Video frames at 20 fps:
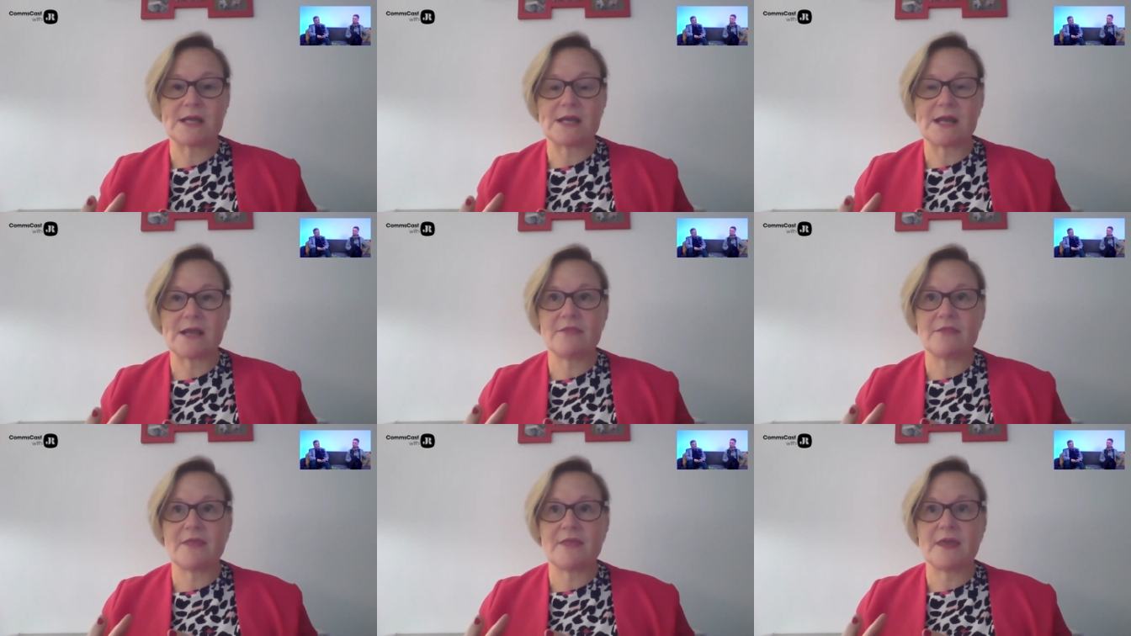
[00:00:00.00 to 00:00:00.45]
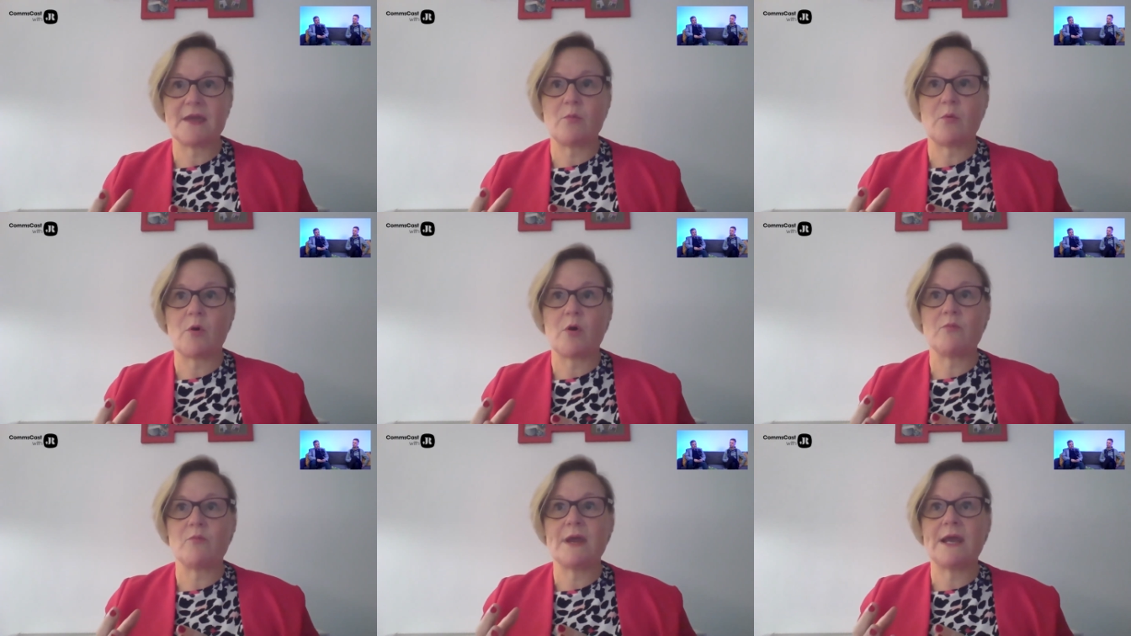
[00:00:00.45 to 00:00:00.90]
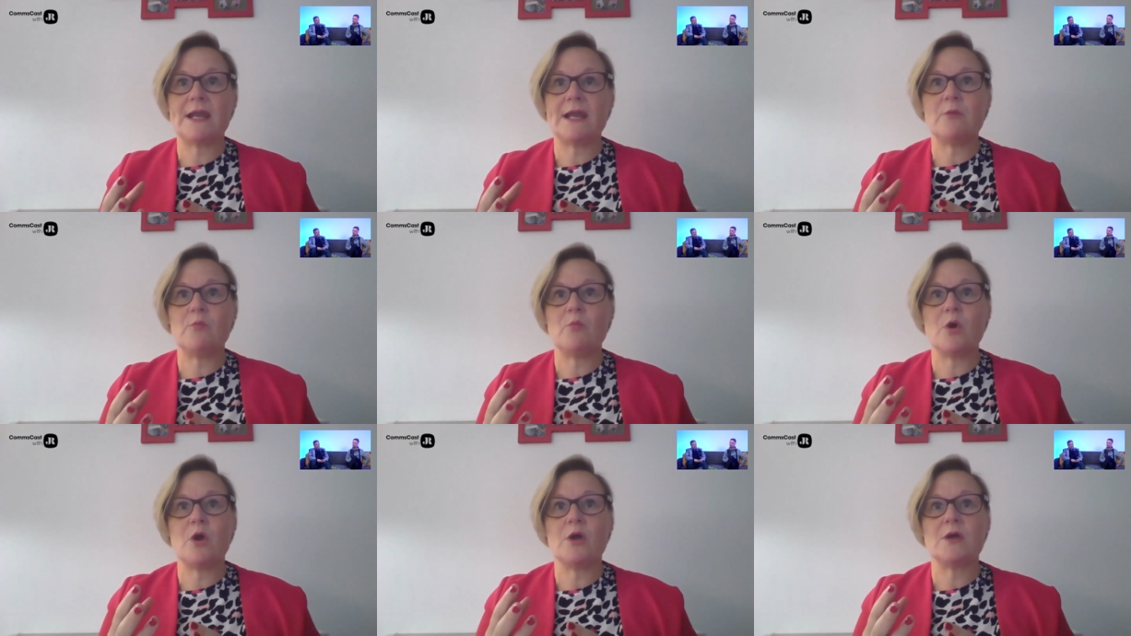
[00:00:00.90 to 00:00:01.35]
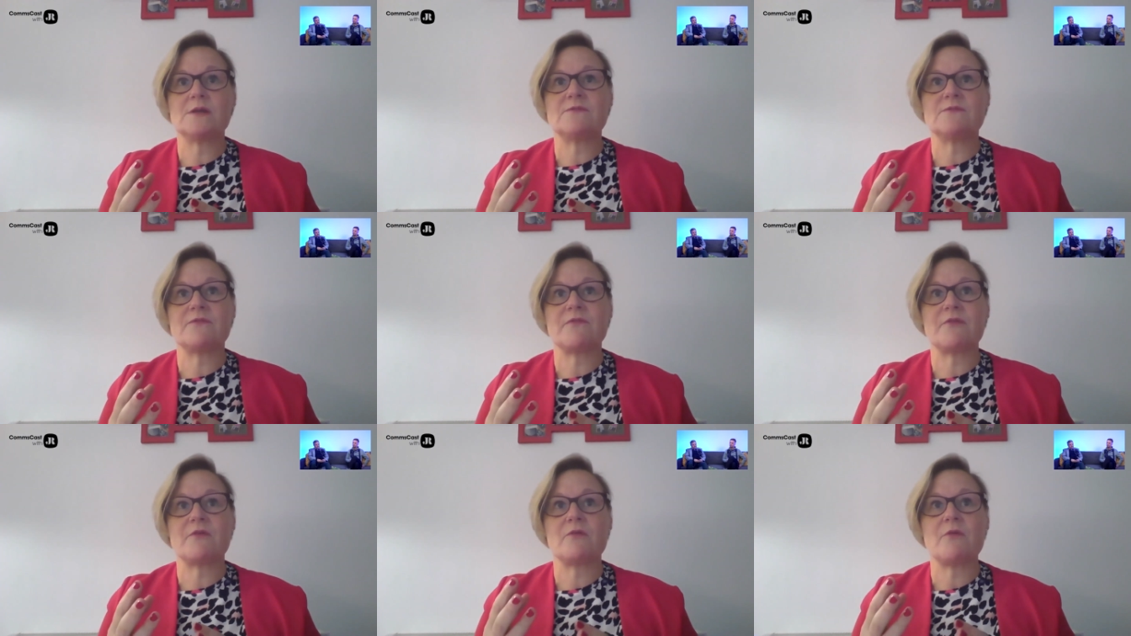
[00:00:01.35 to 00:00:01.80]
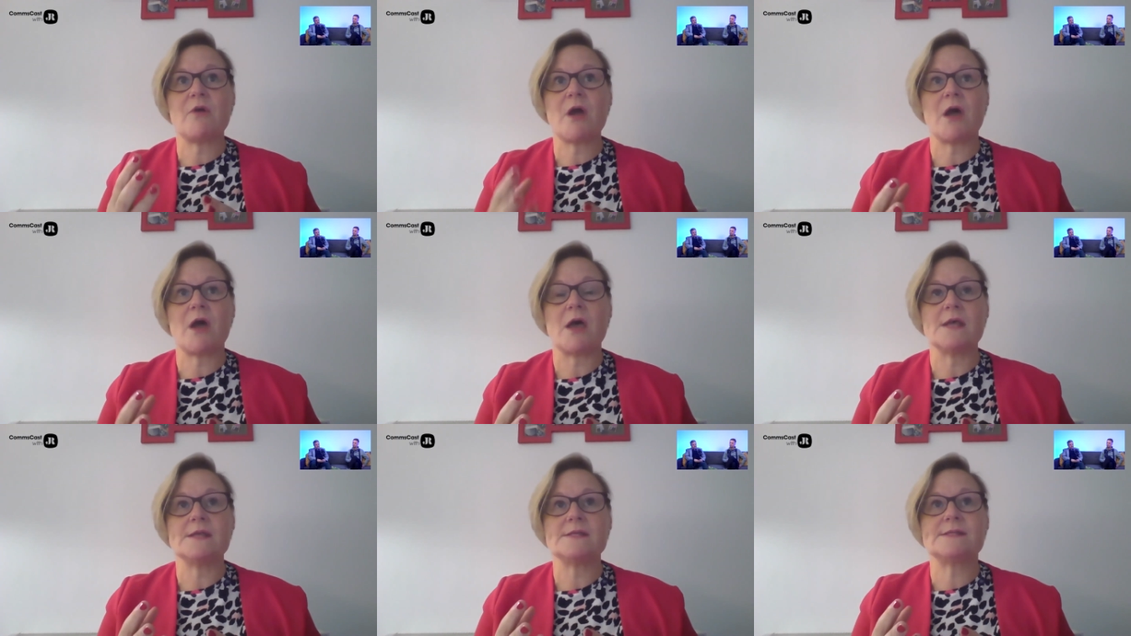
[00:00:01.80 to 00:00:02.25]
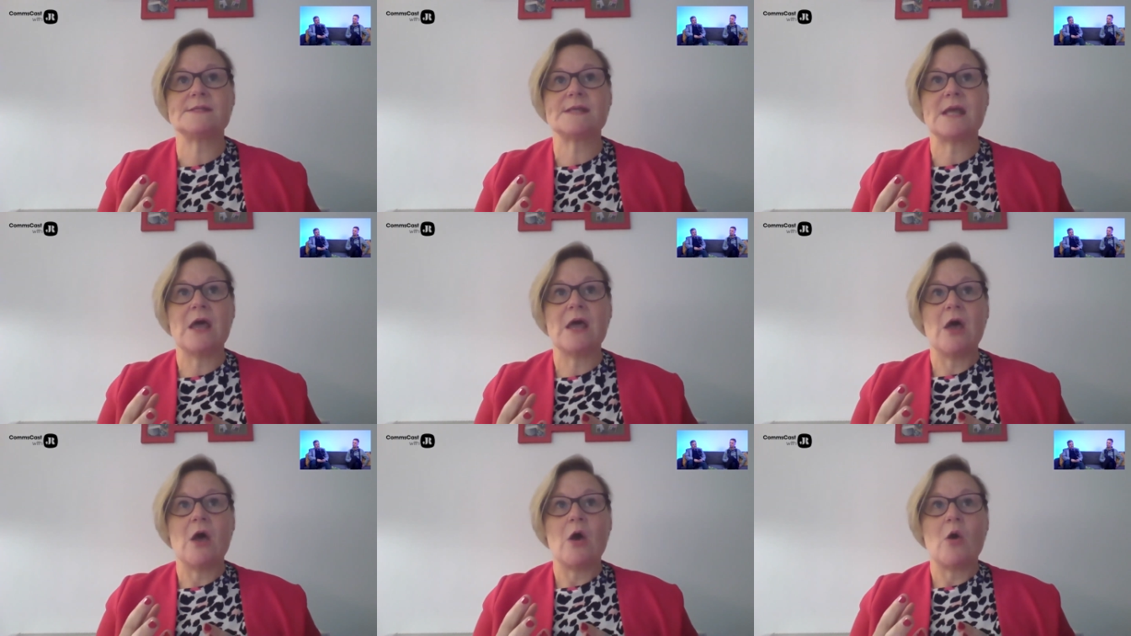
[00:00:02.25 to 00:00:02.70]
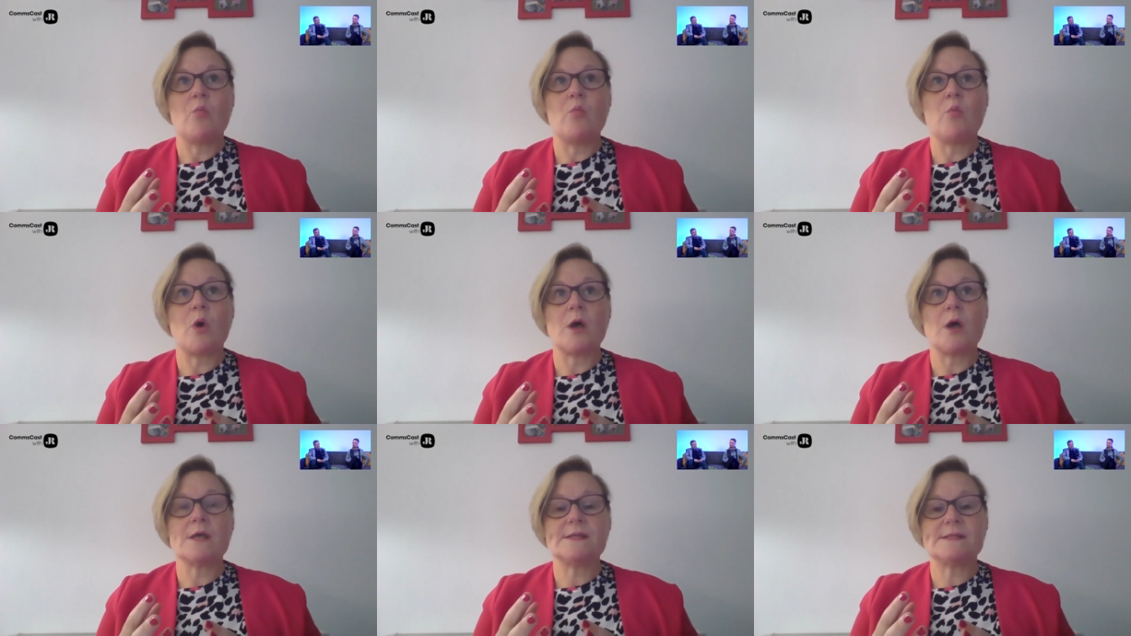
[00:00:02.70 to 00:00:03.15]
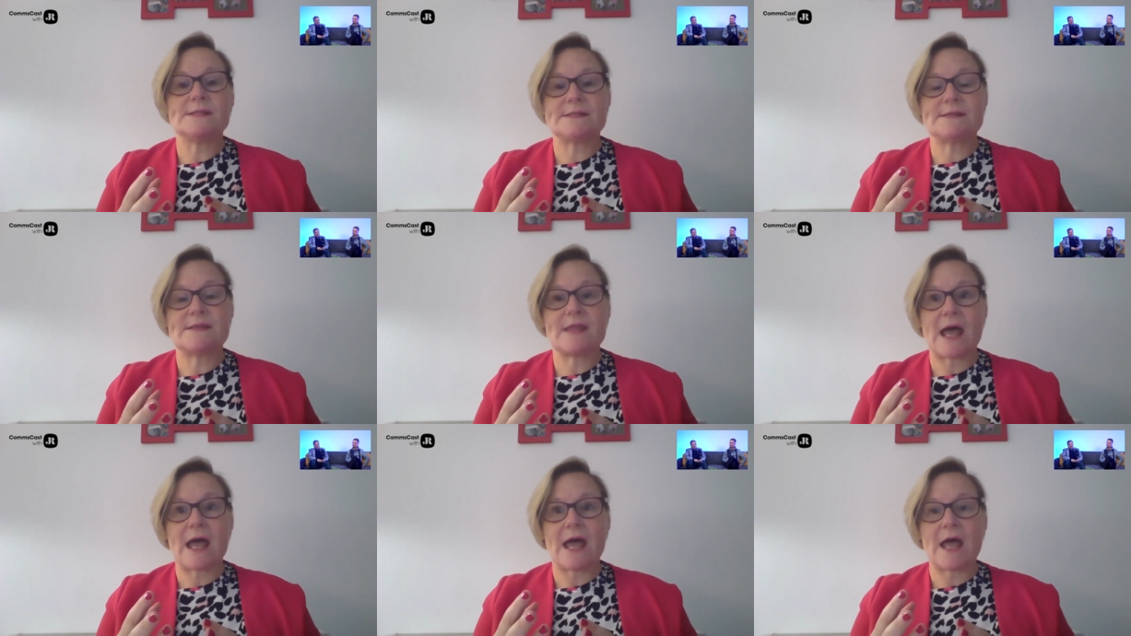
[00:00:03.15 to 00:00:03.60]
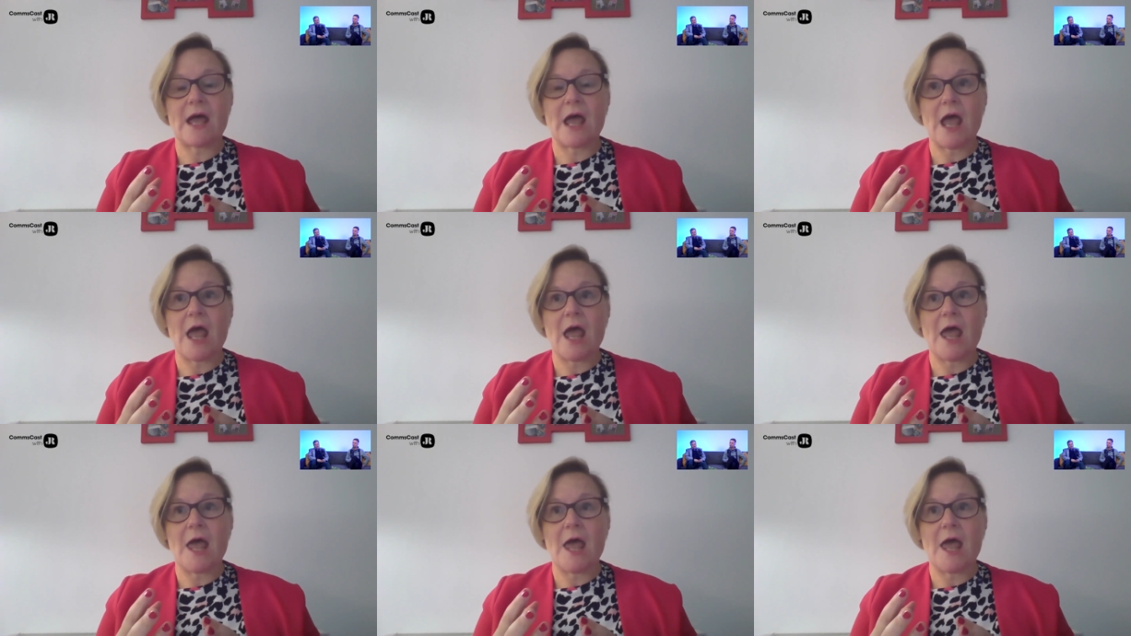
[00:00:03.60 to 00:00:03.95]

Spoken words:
And I think what really worked for us was that